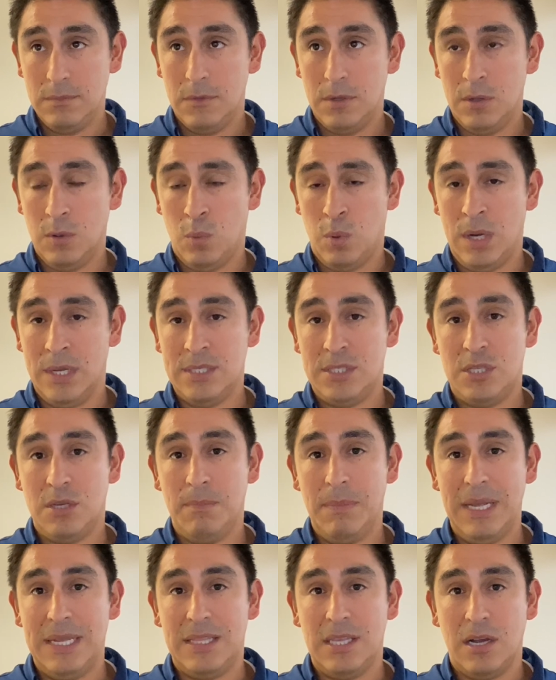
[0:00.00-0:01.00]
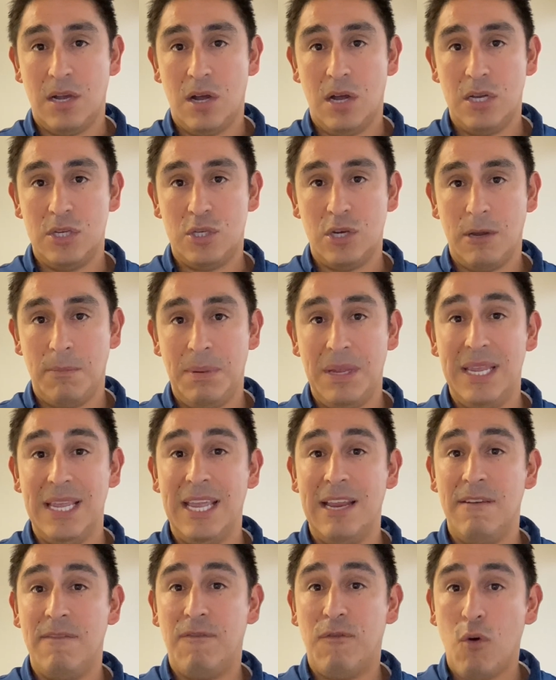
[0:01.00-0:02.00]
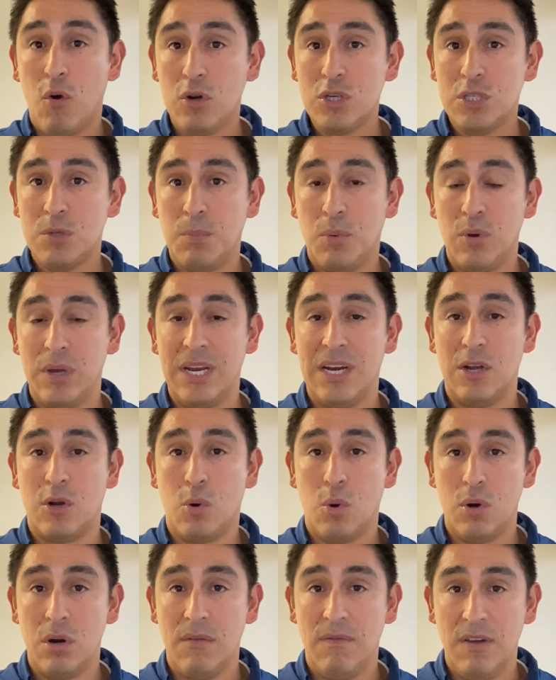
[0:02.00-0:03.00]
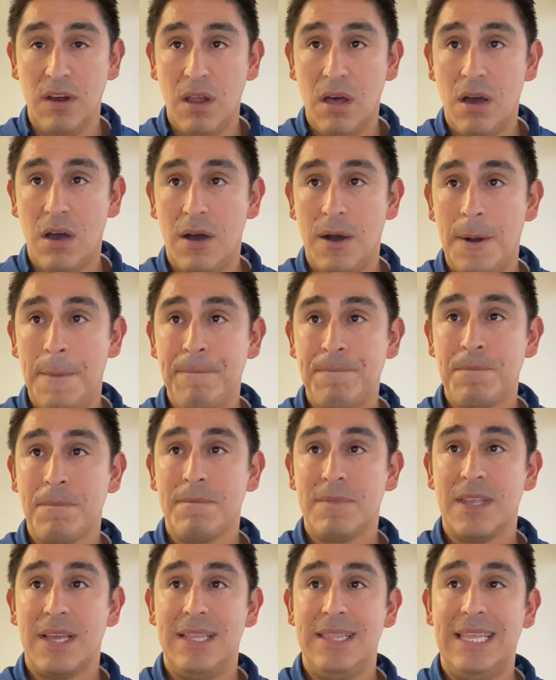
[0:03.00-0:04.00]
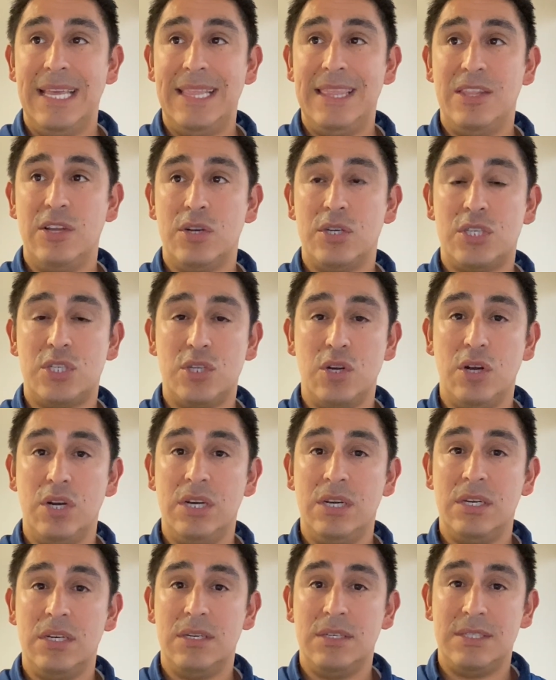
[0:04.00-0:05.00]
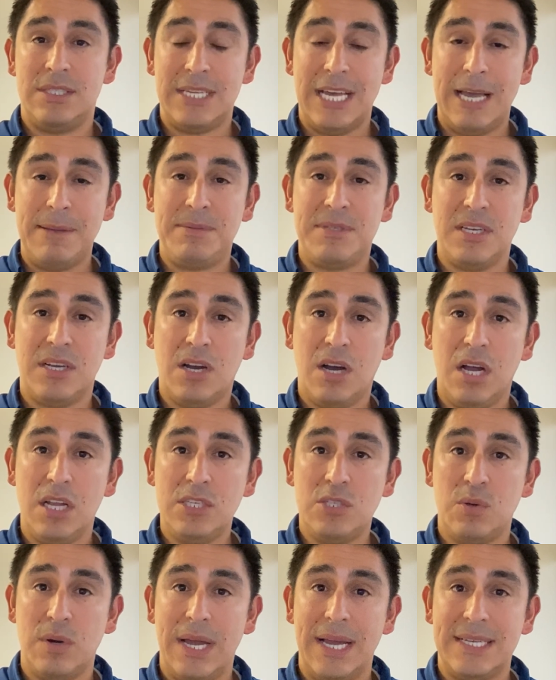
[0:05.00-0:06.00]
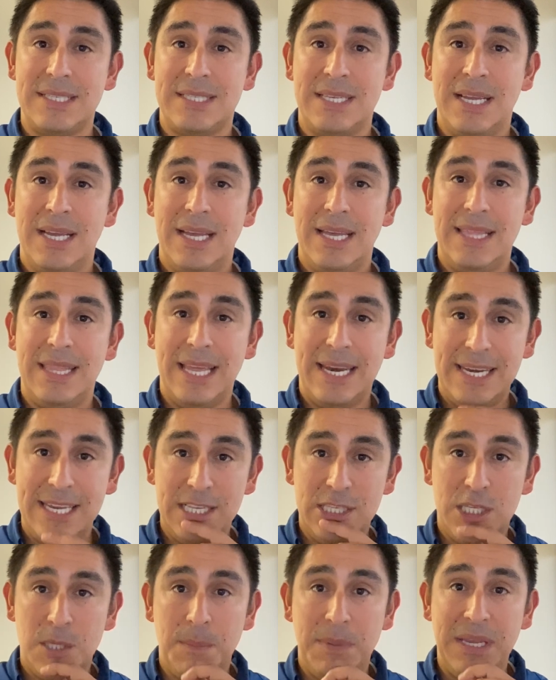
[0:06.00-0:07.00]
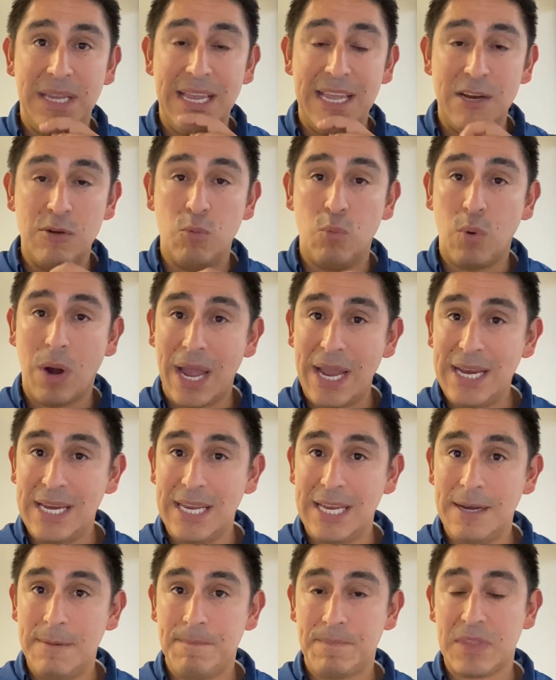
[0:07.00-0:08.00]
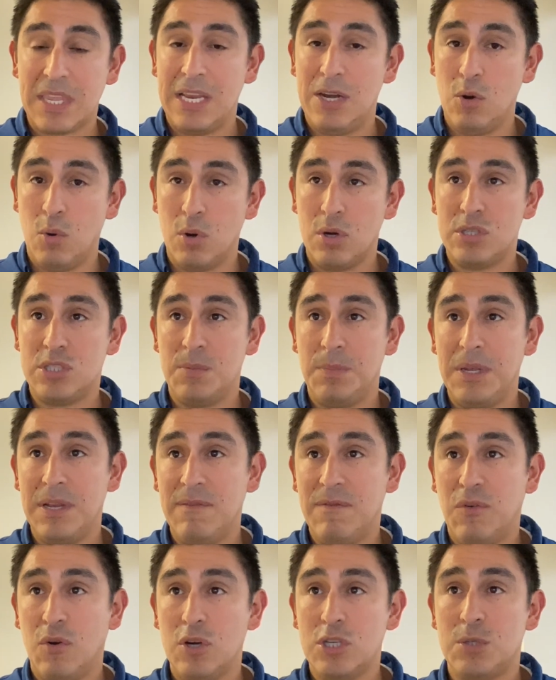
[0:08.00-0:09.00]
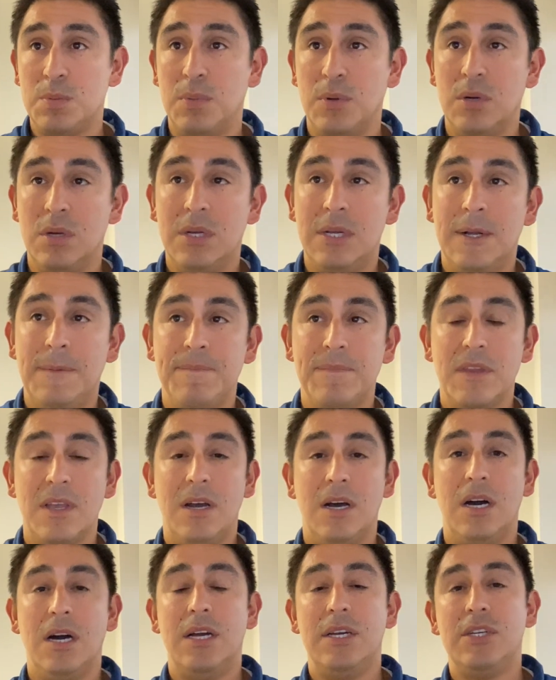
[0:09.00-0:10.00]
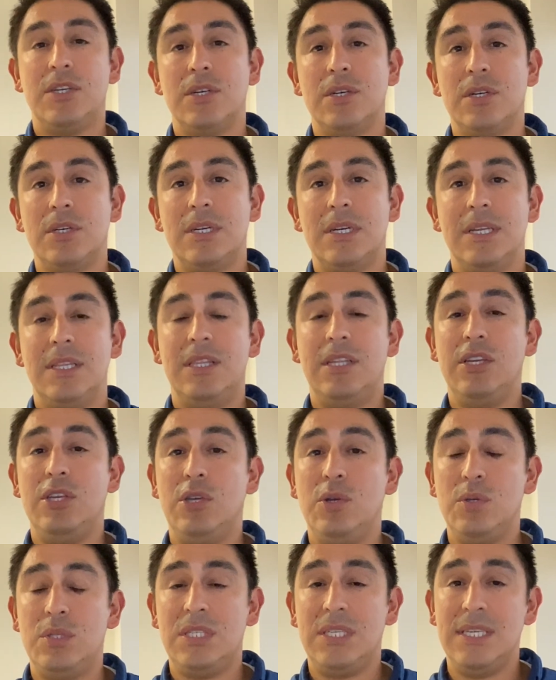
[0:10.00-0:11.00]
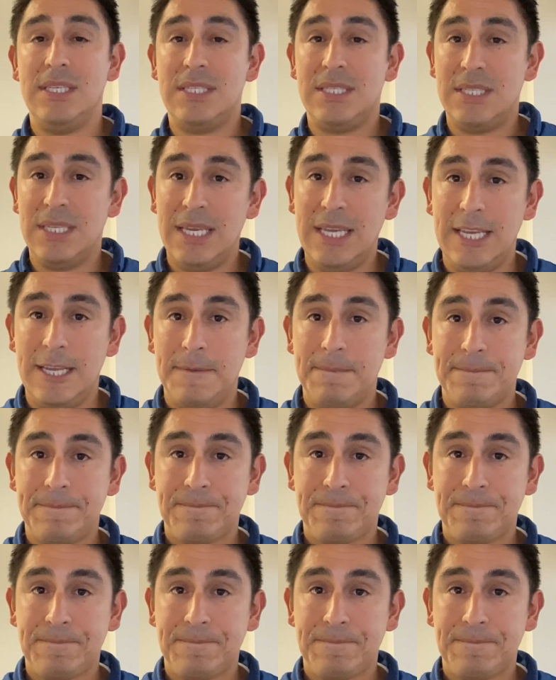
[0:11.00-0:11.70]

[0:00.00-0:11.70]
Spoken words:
wants to make the contract be enforceable in a court of law, then there's certain types of contracts that need to be in writing in order to be enforceable. Under the UCC,